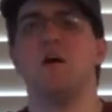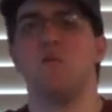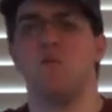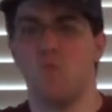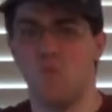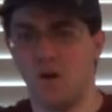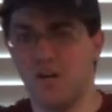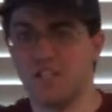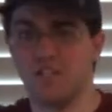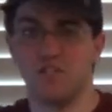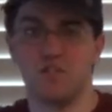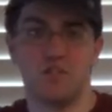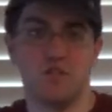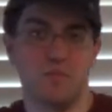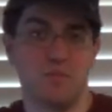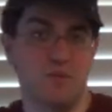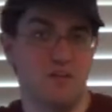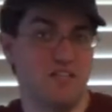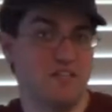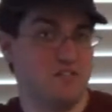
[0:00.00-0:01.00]
What is a
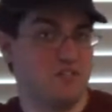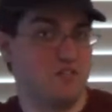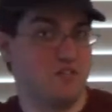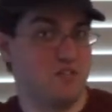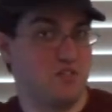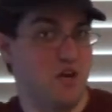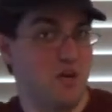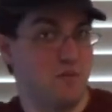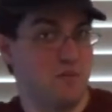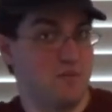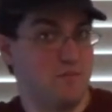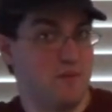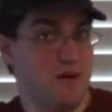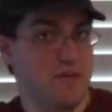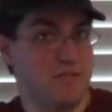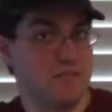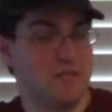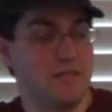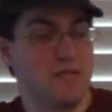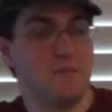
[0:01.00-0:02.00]
good place to start with
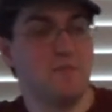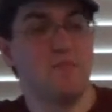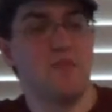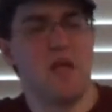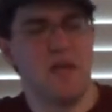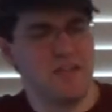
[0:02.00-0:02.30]
manga?